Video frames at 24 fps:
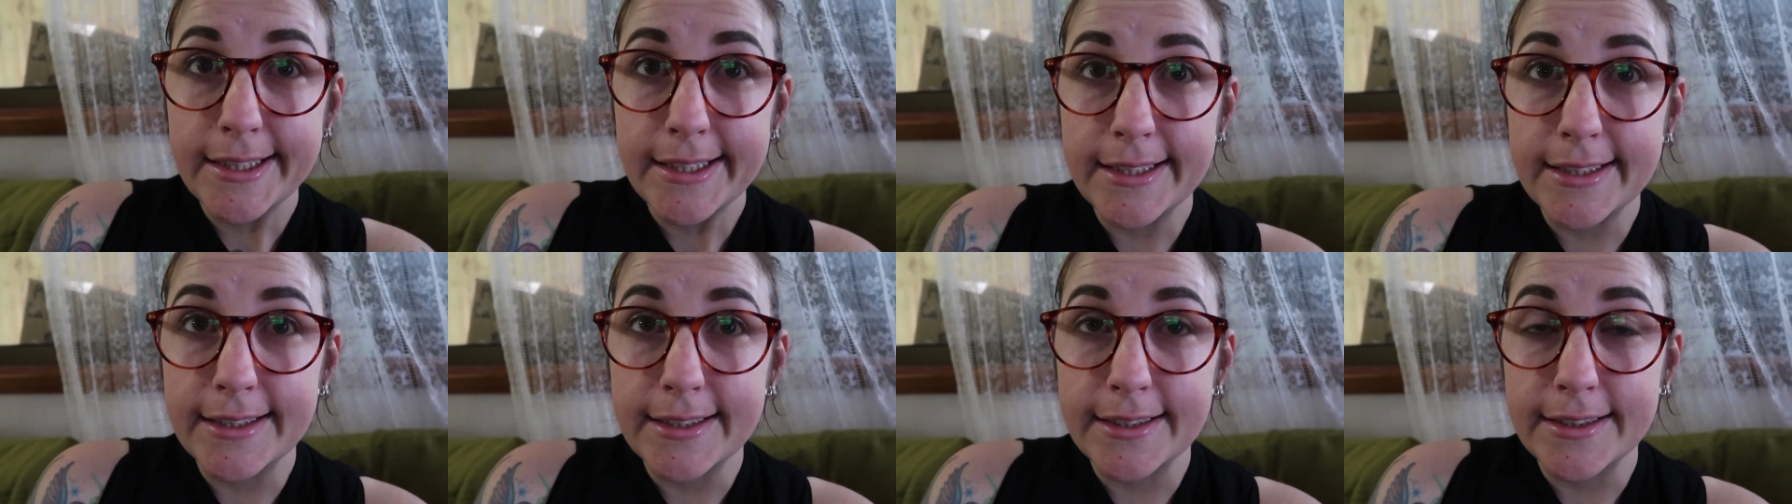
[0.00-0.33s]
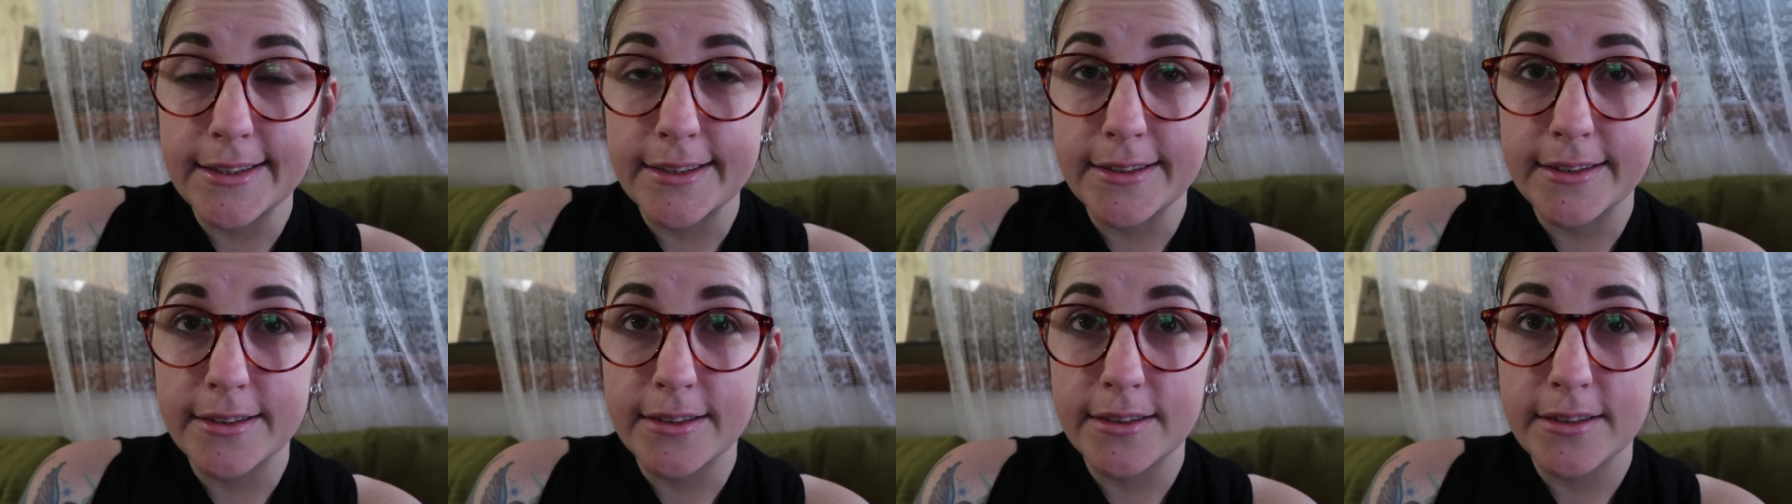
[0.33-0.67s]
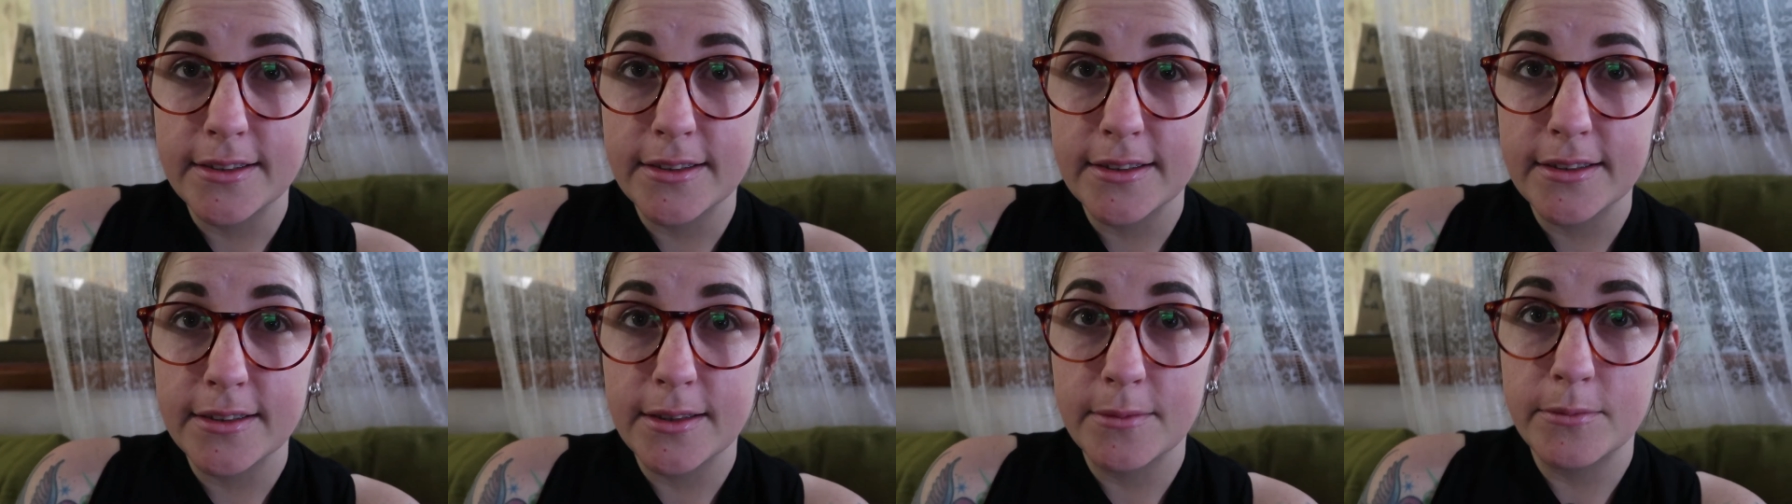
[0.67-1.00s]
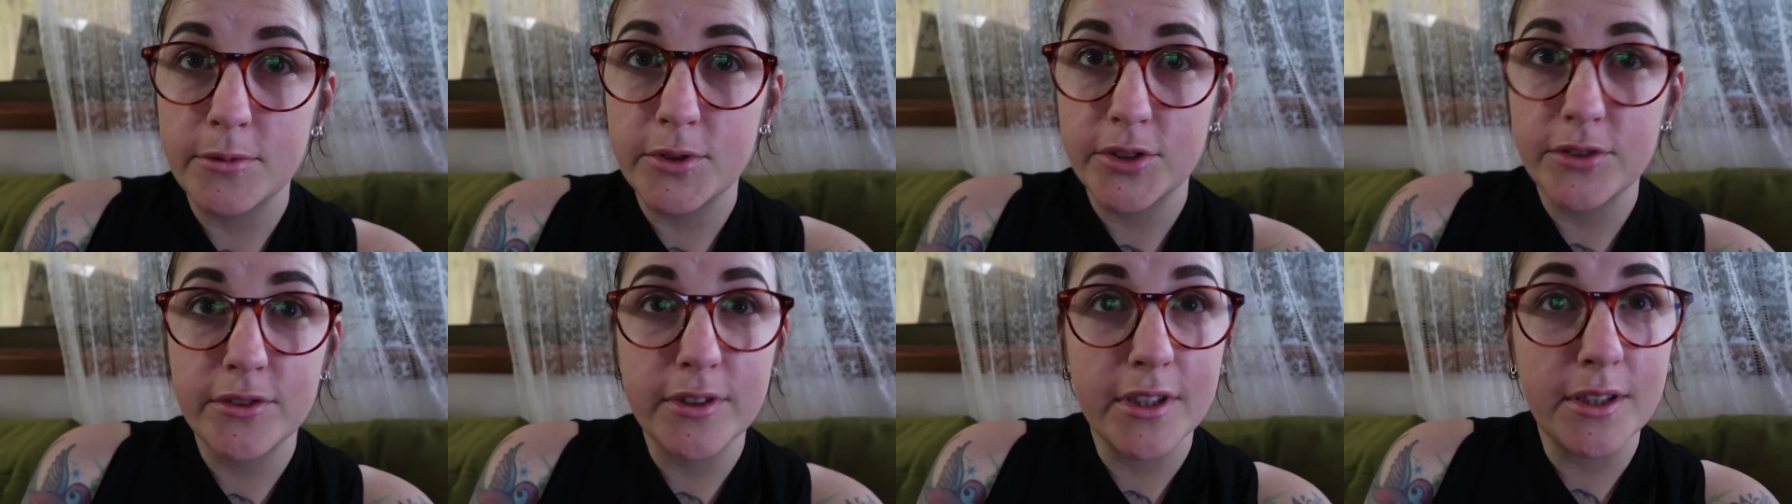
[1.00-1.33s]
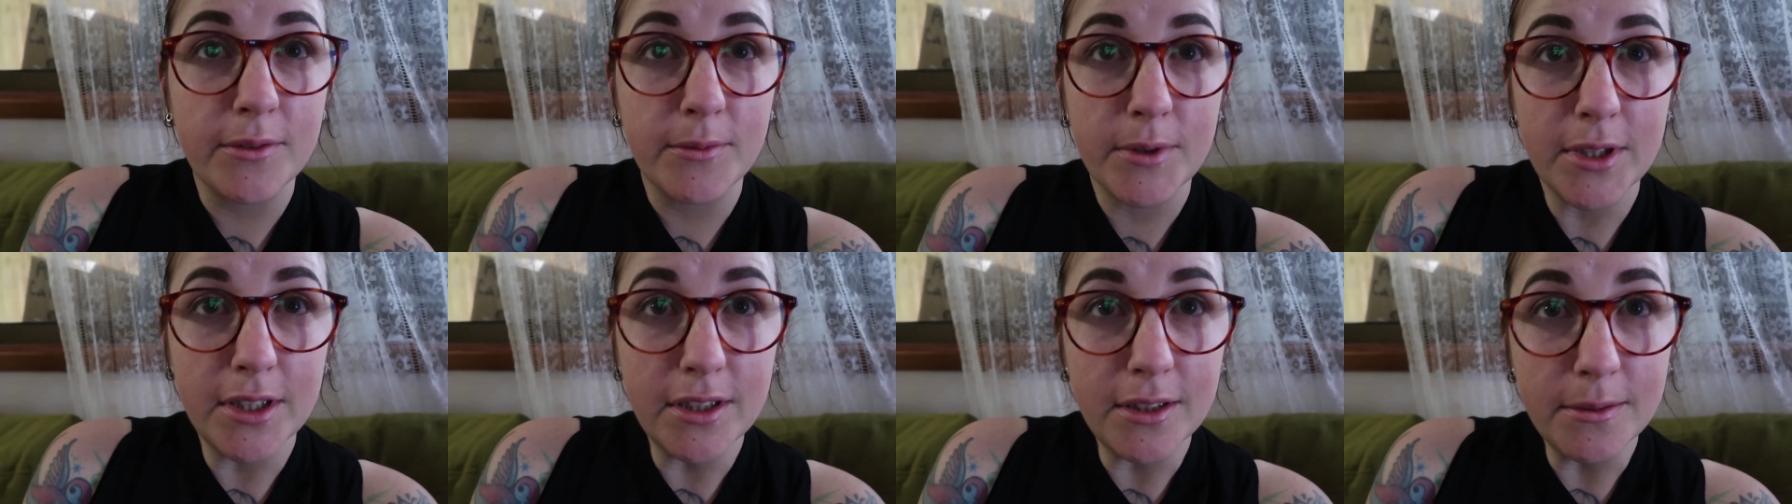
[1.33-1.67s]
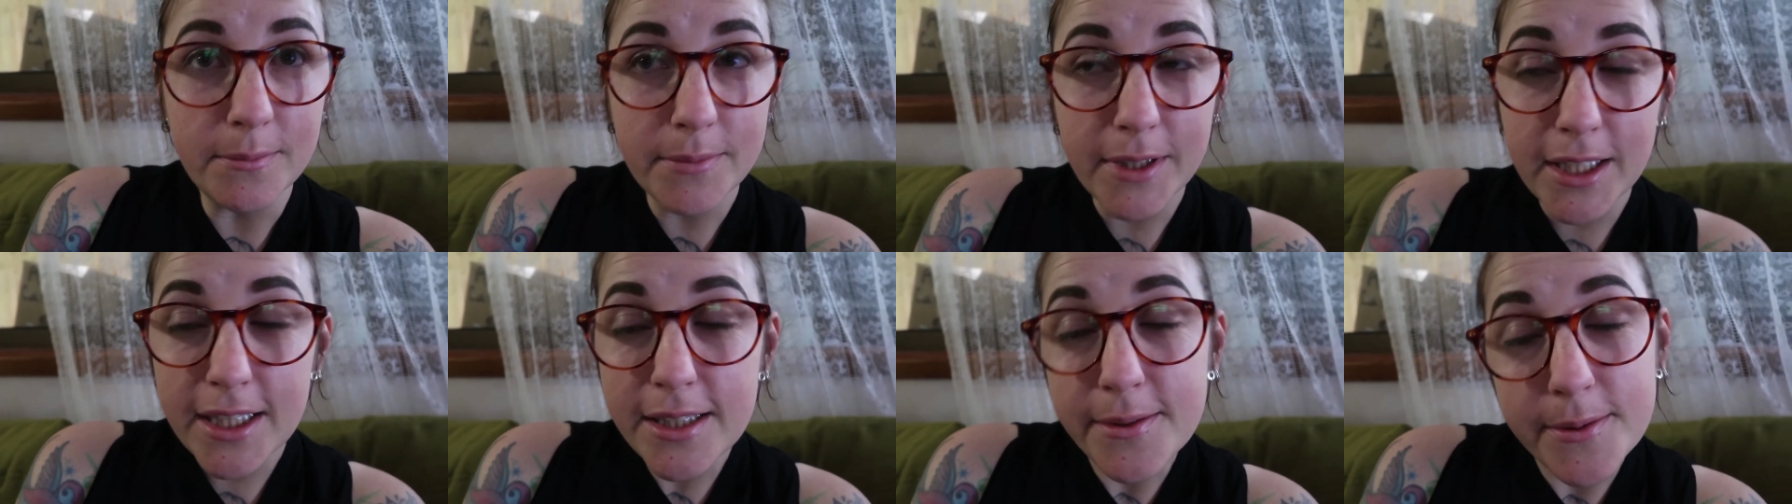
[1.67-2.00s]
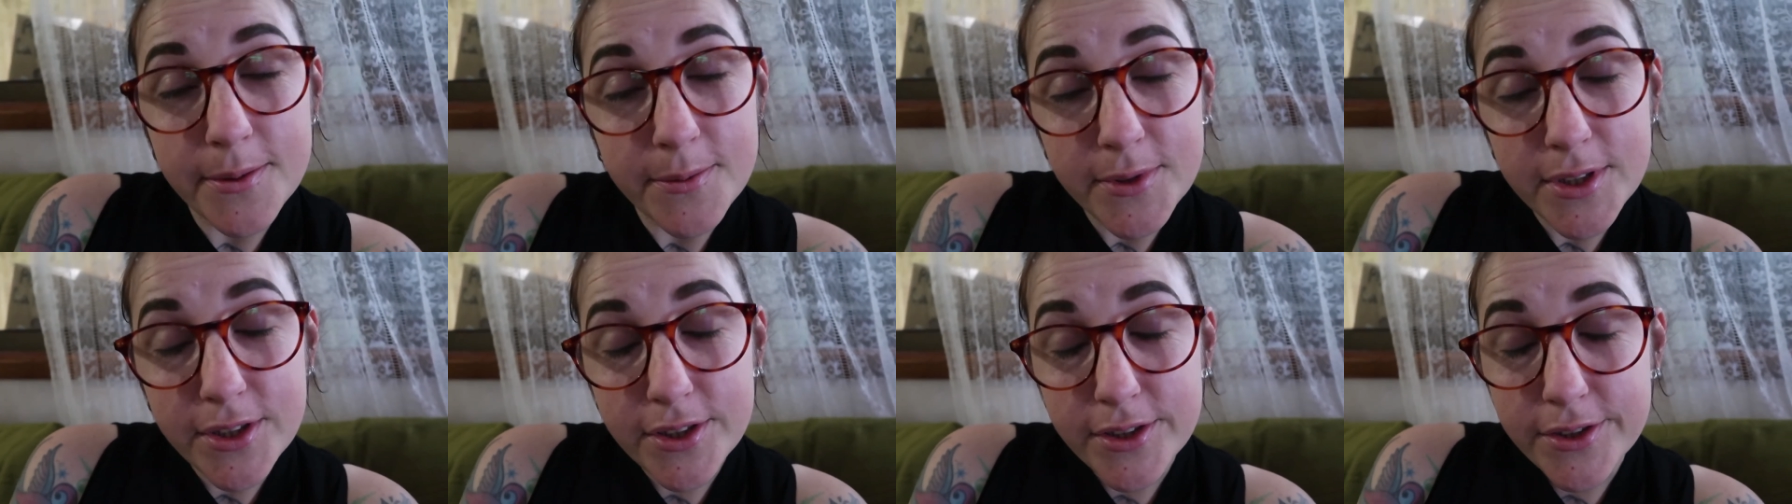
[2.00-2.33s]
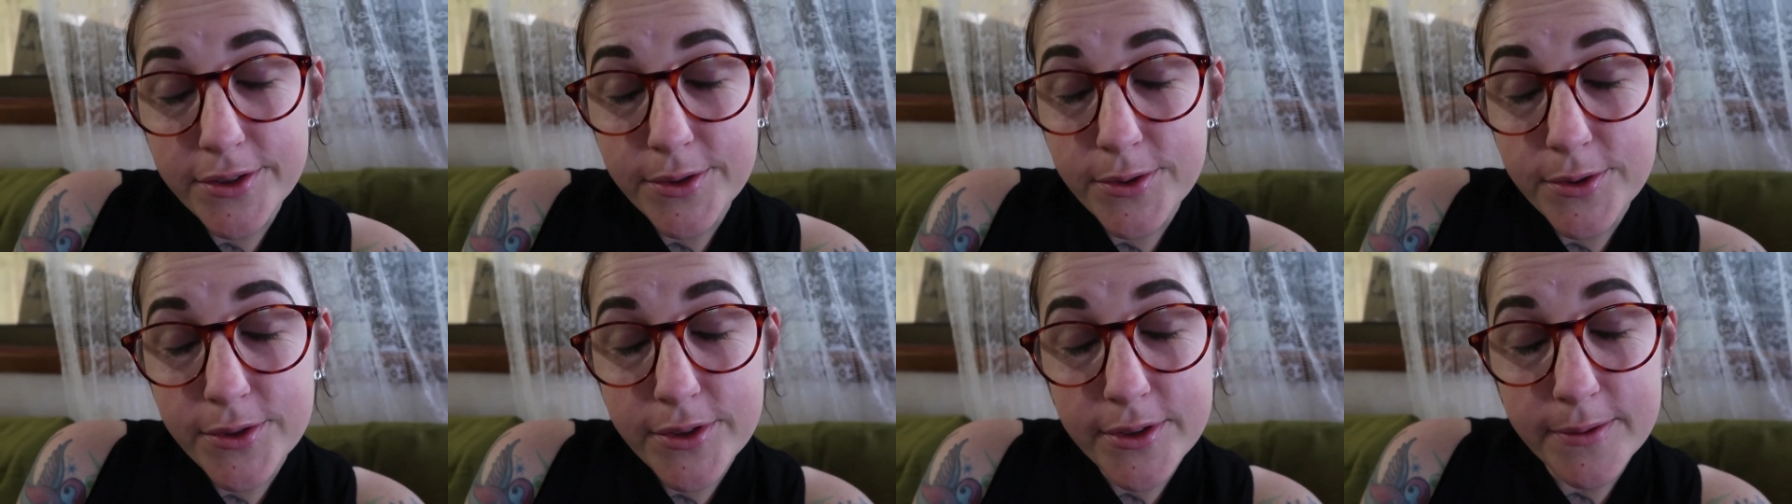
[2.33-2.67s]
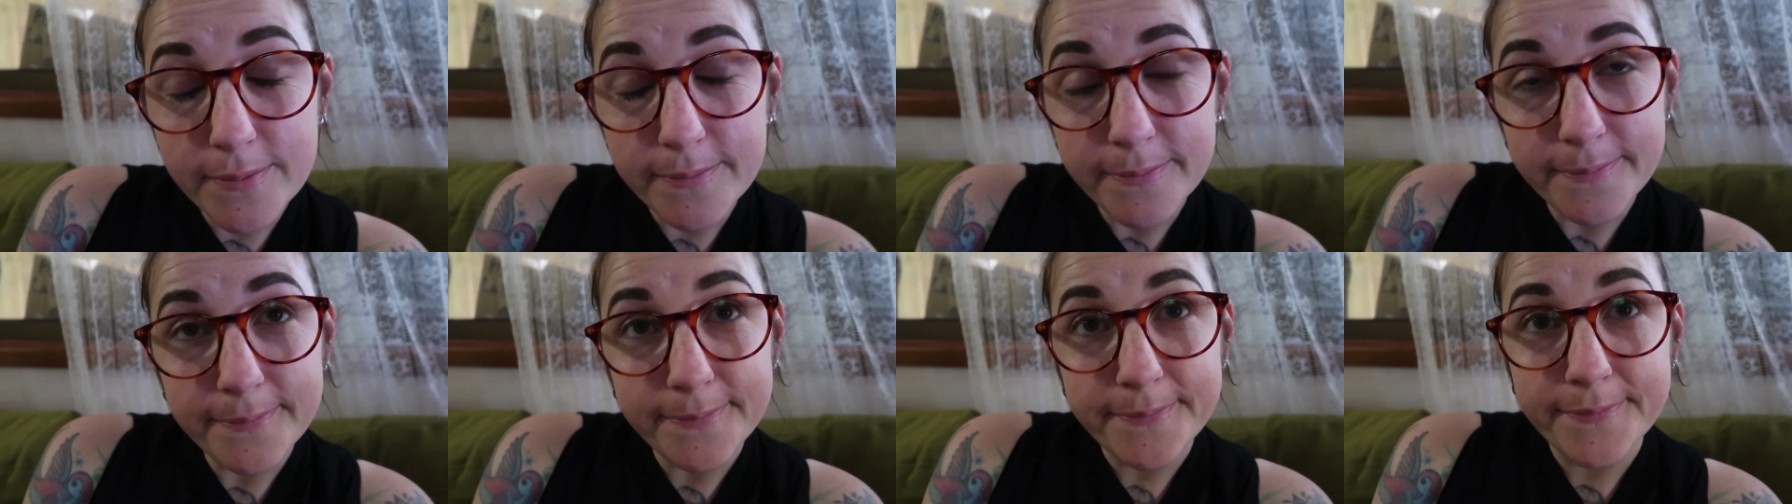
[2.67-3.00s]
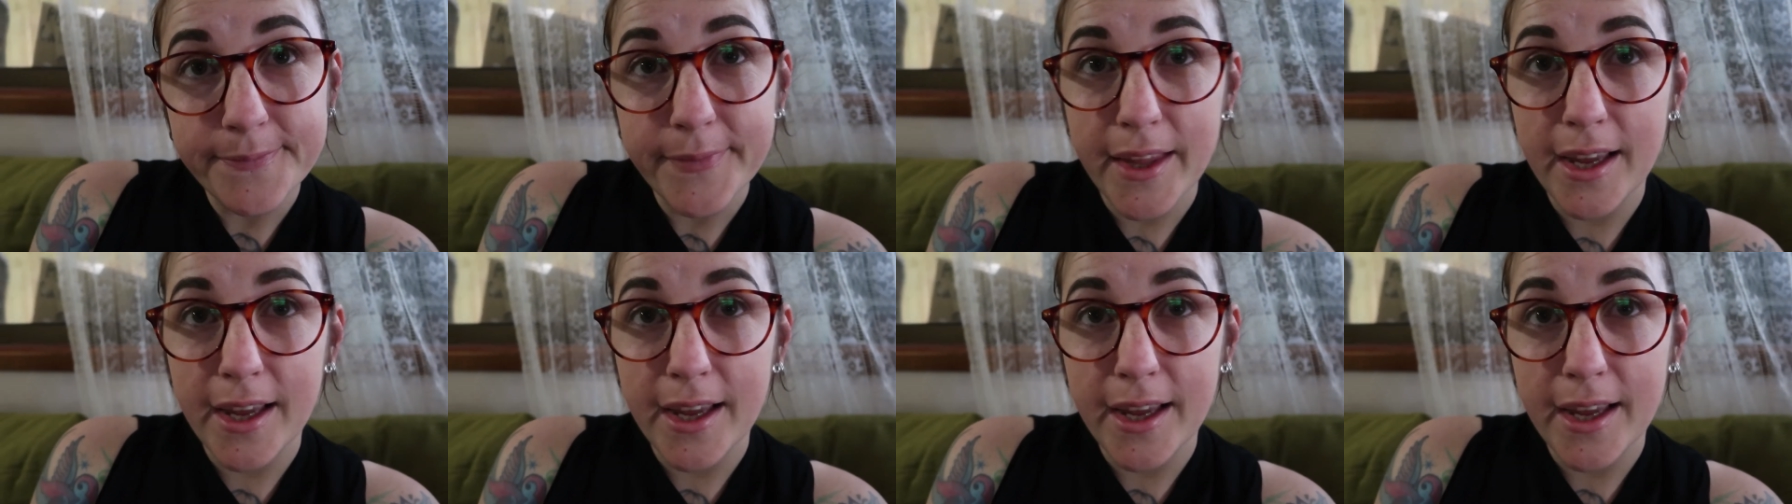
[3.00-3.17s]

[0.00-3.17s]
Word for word: And I'm doing really well on placement, which is awesome.